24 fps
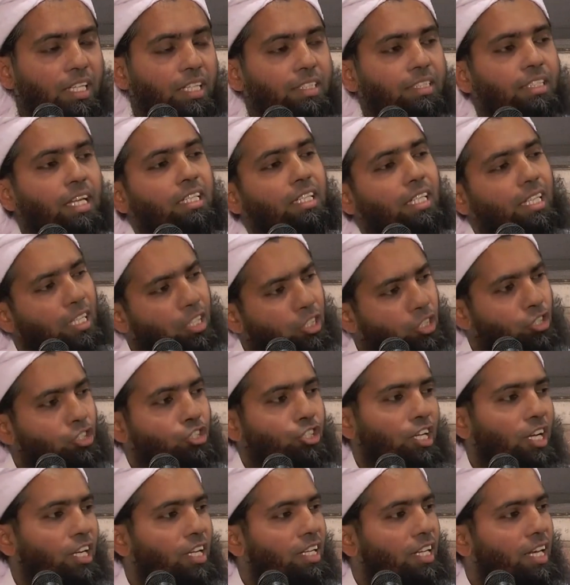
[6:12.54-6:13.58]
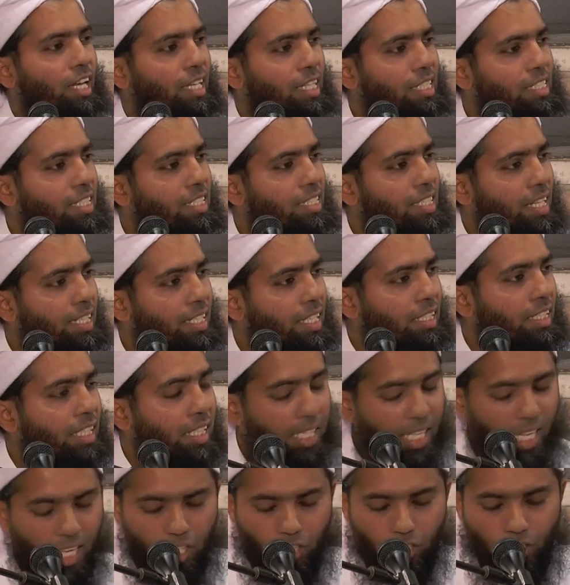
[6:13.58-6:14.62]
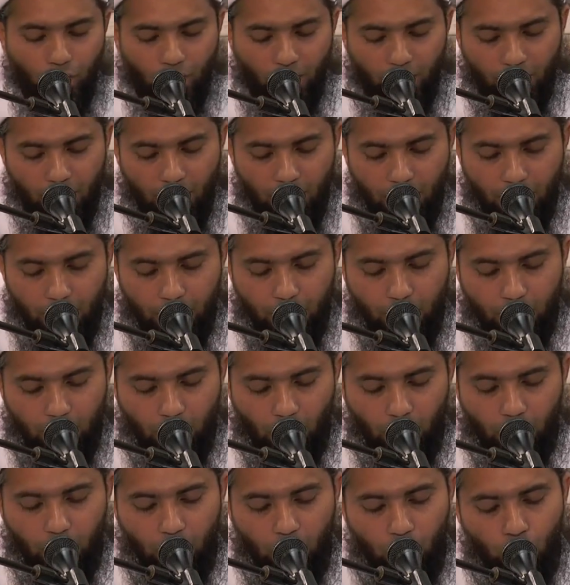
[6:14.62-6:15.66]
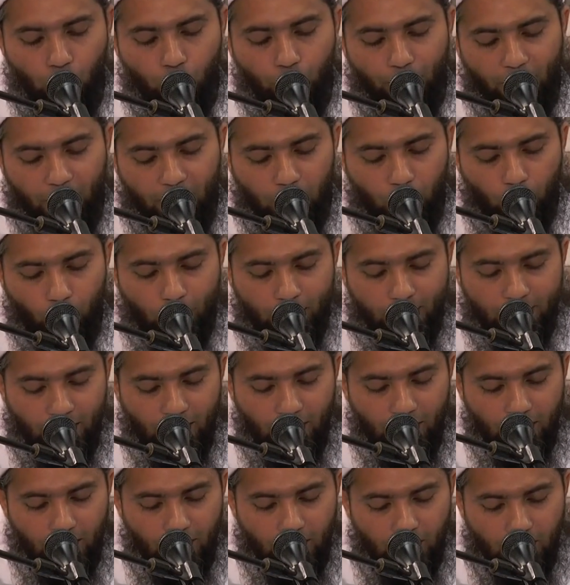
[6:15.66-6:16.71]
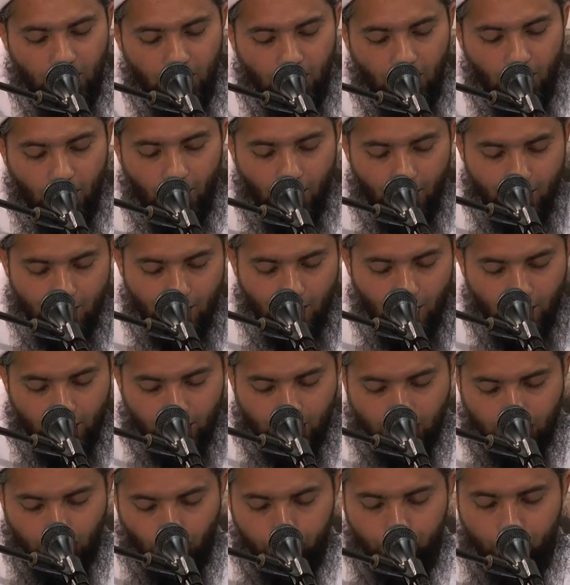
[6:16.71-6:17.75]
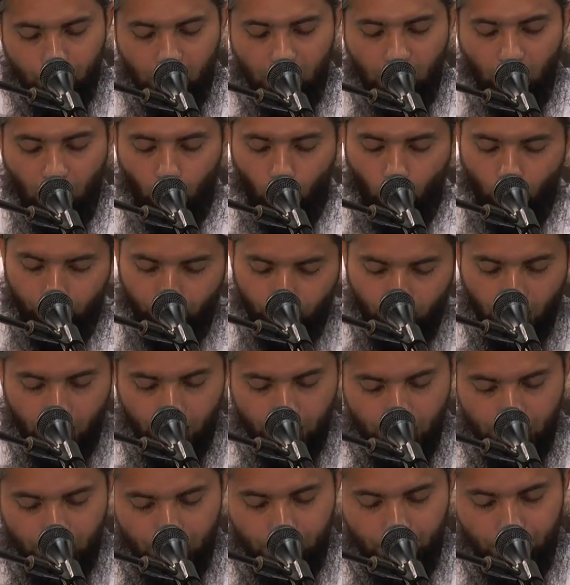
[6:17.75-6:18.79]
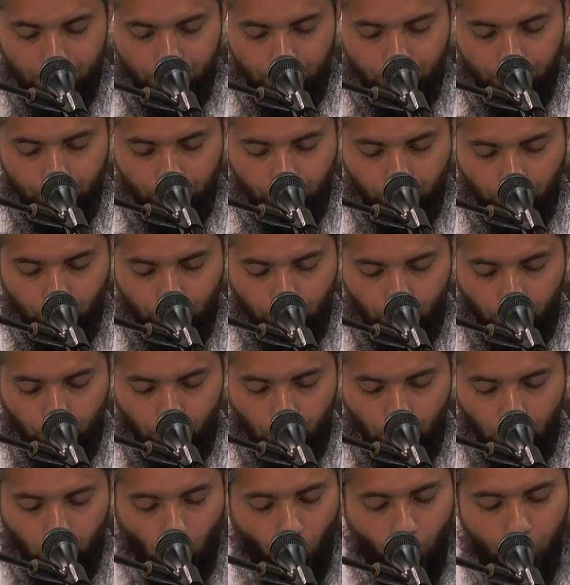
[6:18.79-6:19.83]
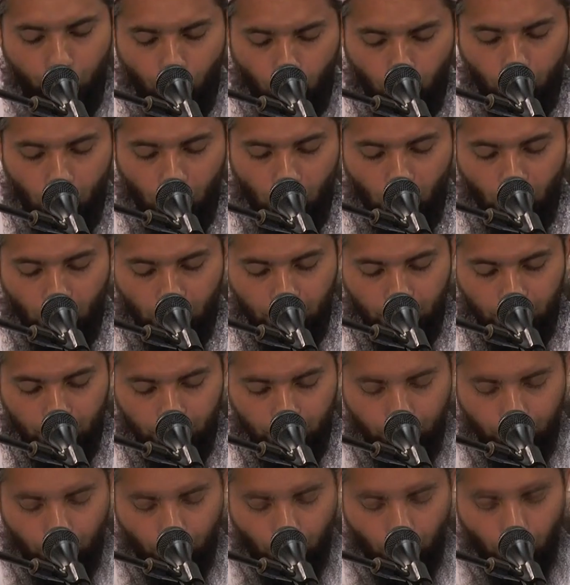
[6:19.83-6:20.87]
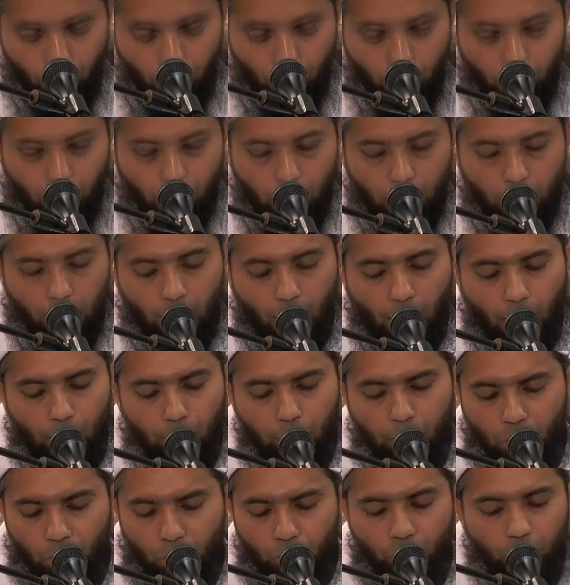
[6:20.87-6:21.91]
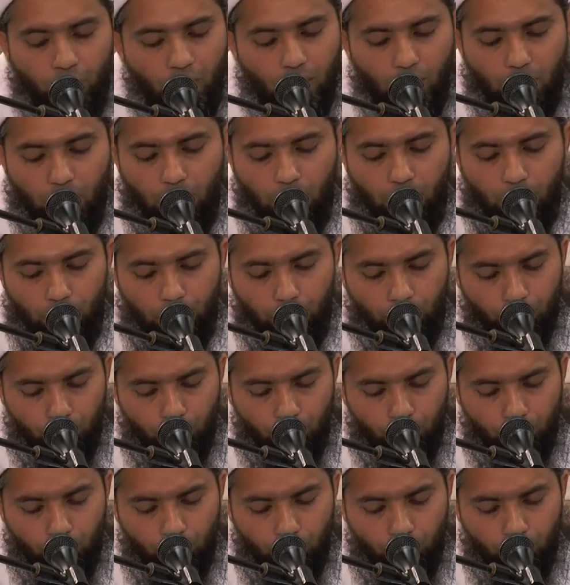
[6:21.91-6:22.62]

then inshallah it is an indication that Allah subhanahu wa ta'ala has accepted our fast of Ramadan. And mashallah,